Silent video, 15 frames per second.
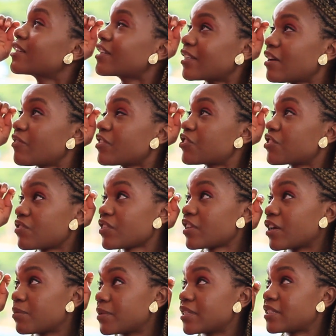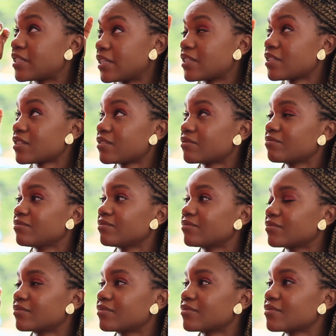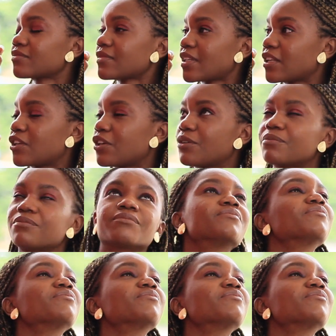Can I finish this video, please, Tears? Thank you.